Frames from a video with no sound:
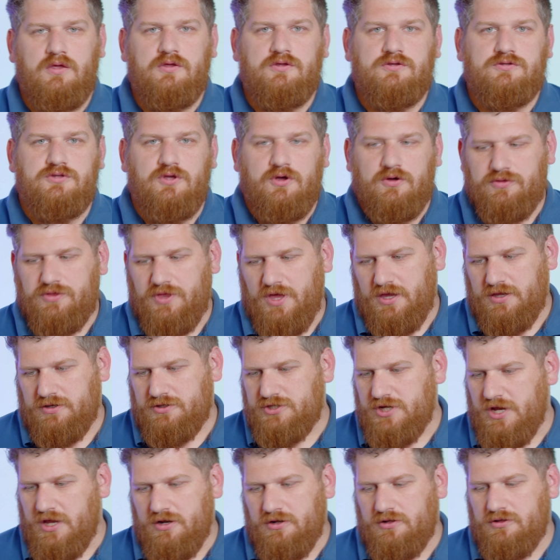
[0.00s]
So that
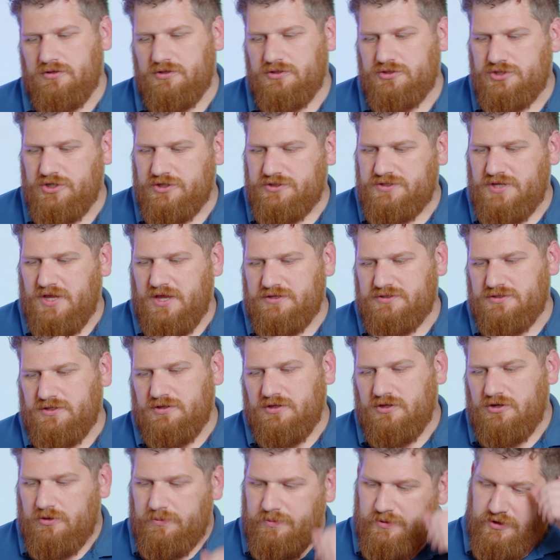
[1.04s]
channel just has a
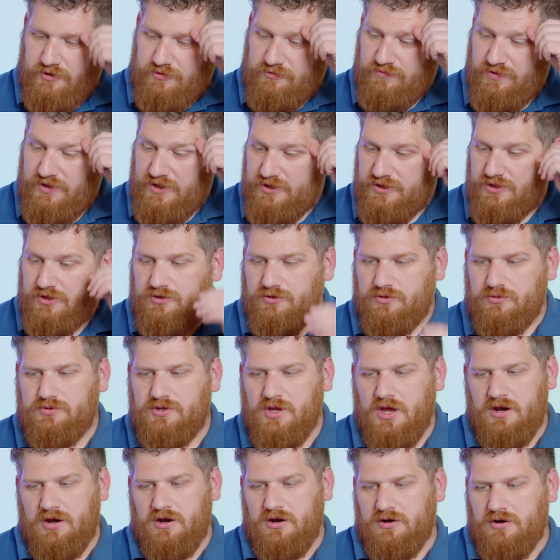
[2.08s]
little bit of EQ
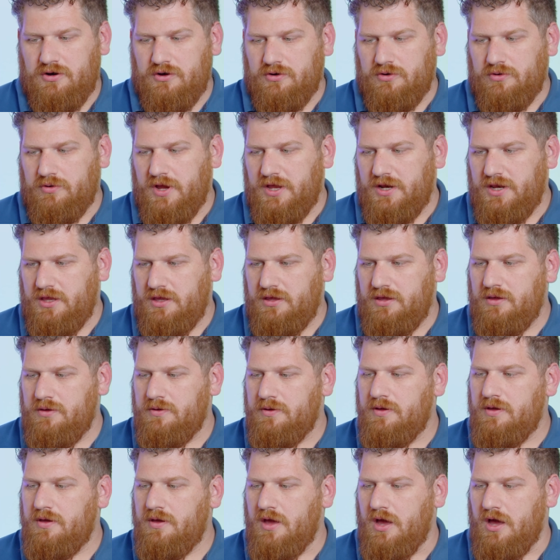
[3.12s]
done on it already,
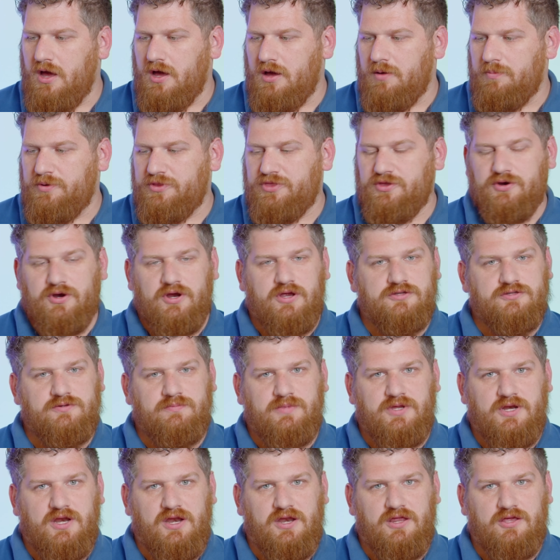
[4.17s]
but there
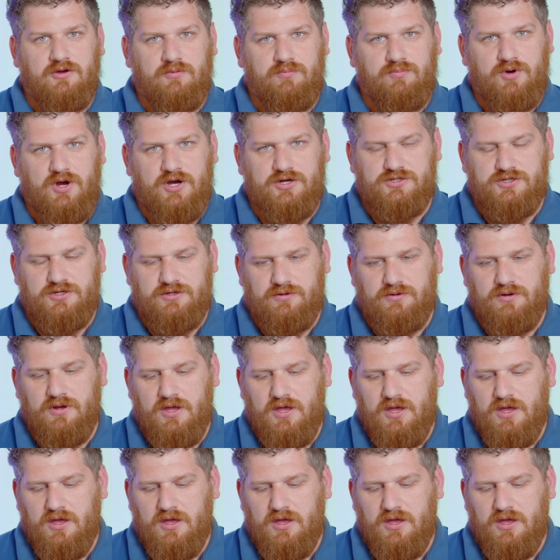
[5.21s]
hasn't been any compression